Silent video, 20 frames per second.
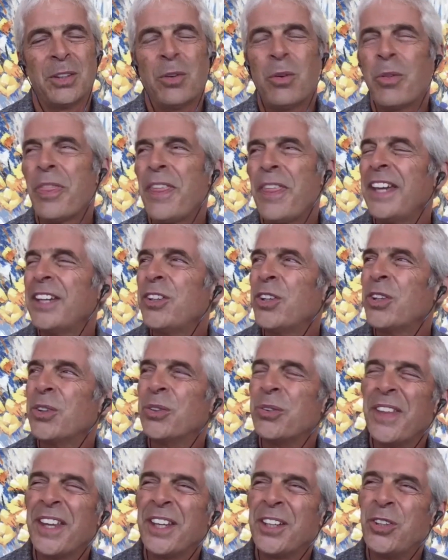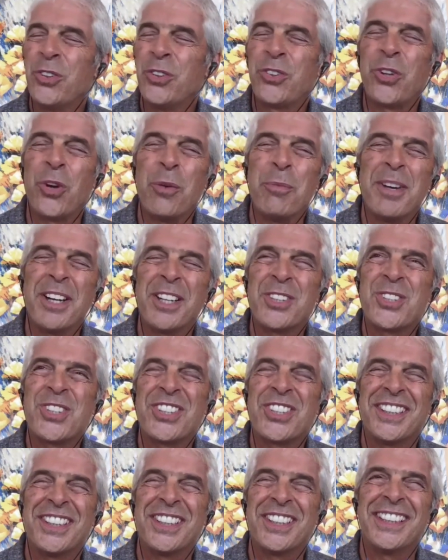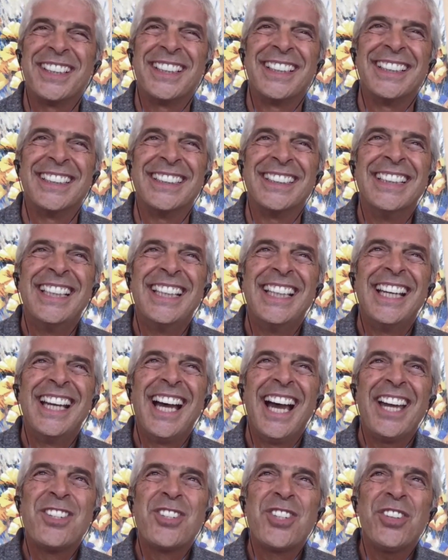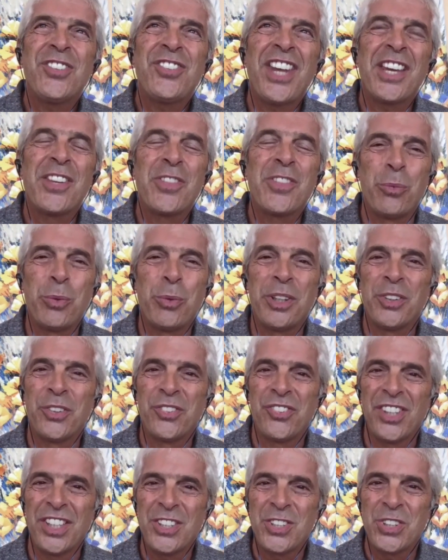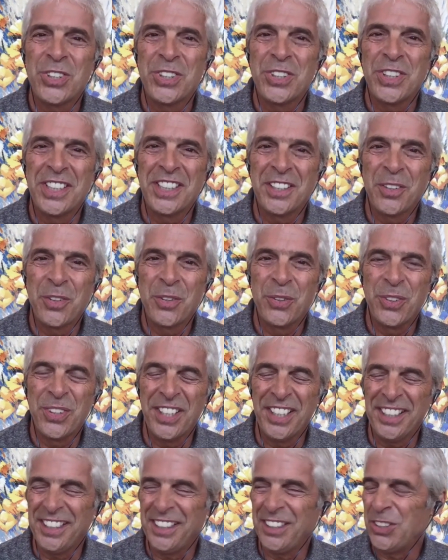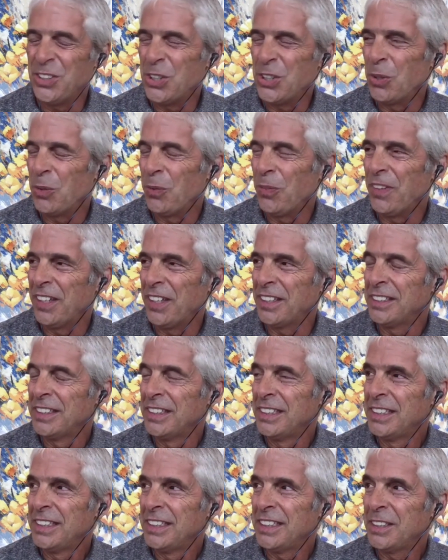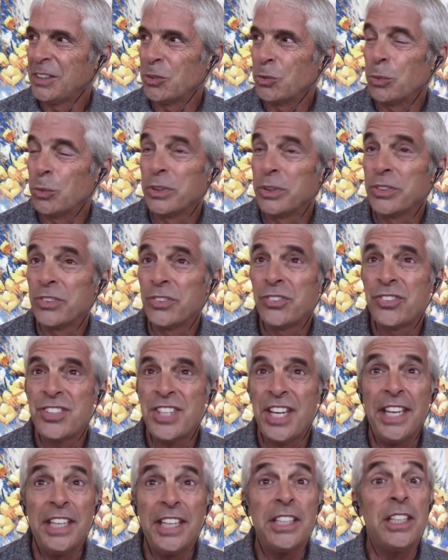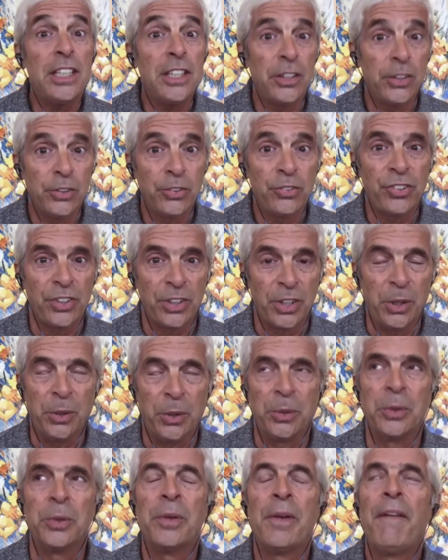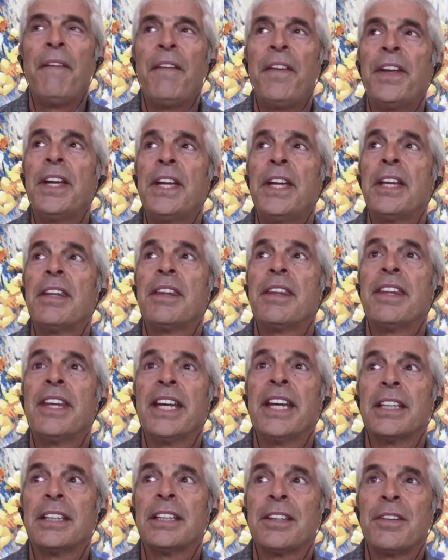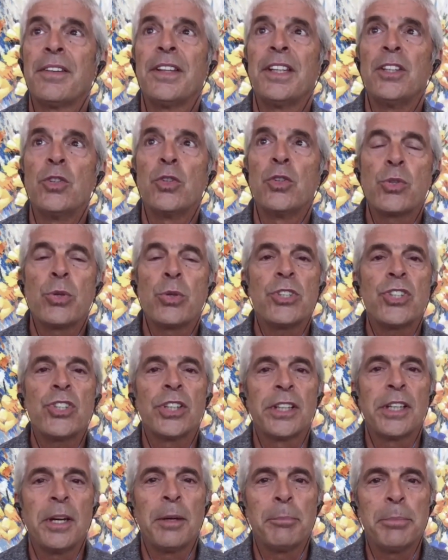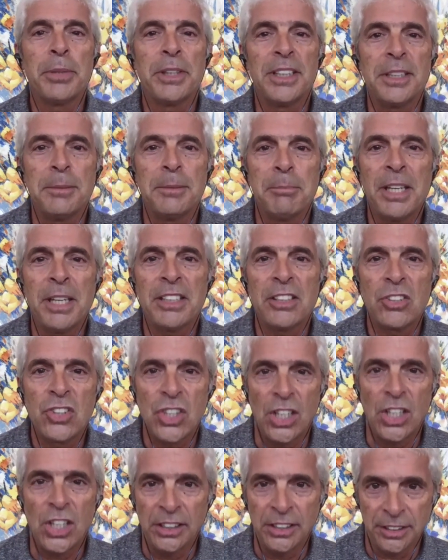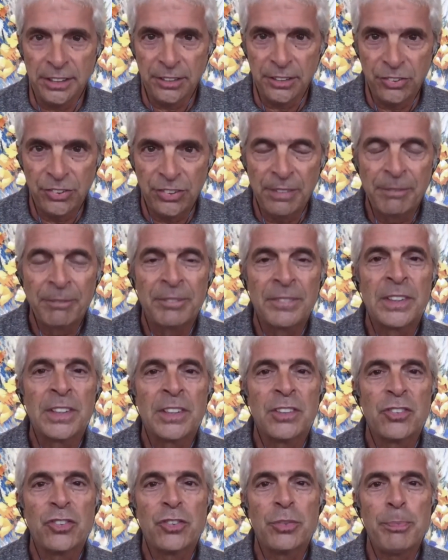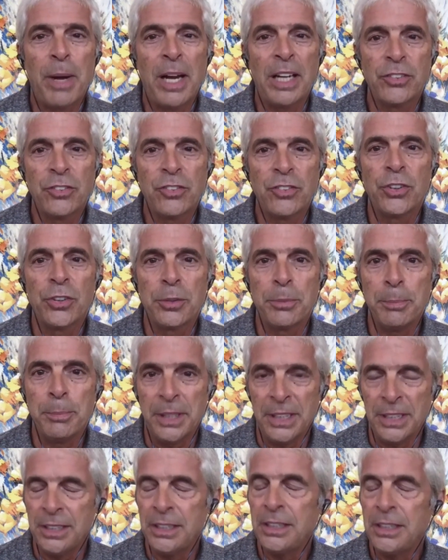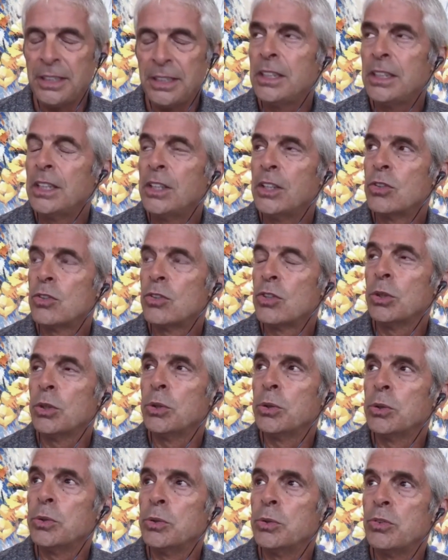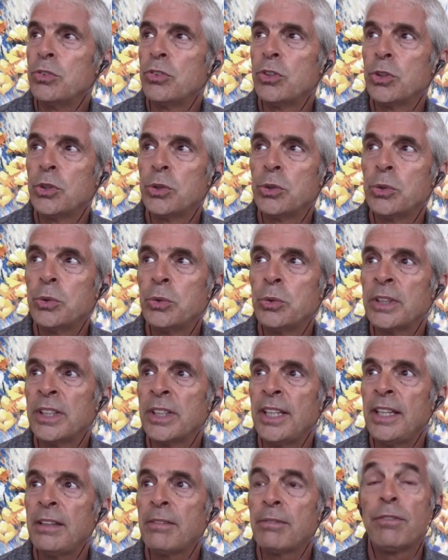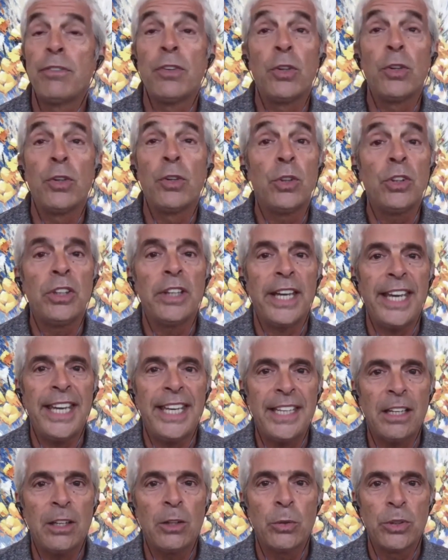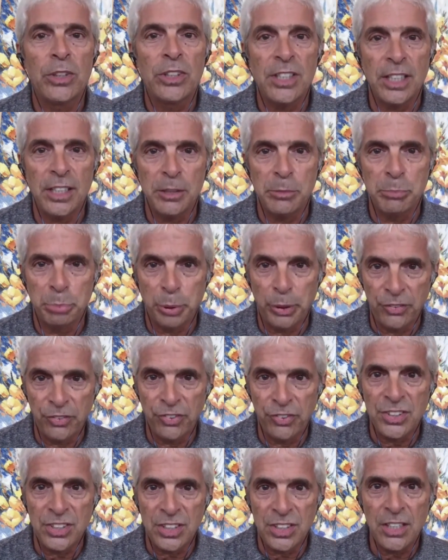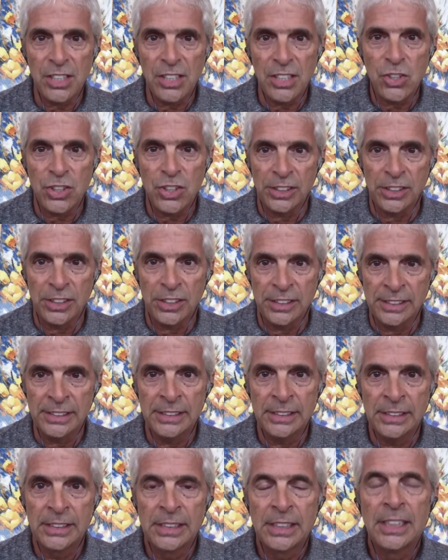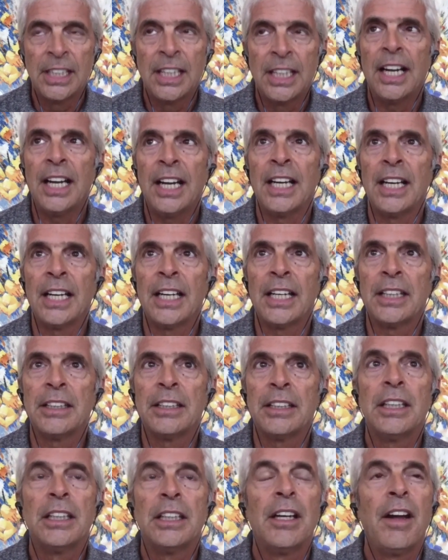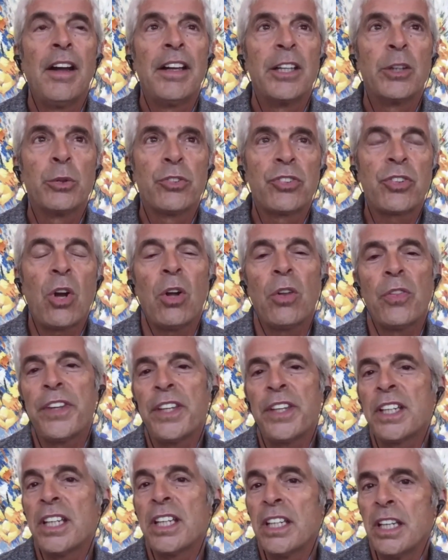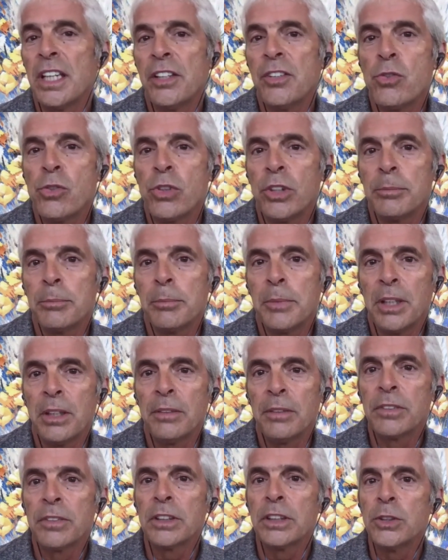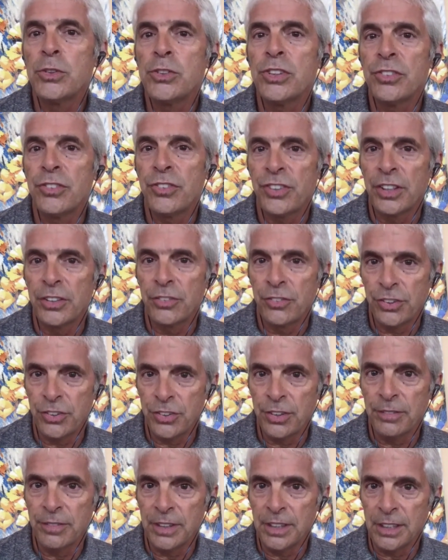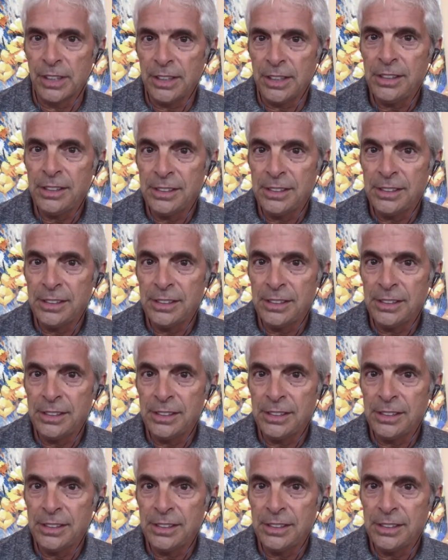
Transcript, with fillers: thank you. Thank you so much. Uh, I just had the realization the other day, you know, that it was ten years ago that the nutrition company Metagenics sponsored me to do a full eight-hour day presentation on, it was called The Conundrum of Gluten Sensitivity.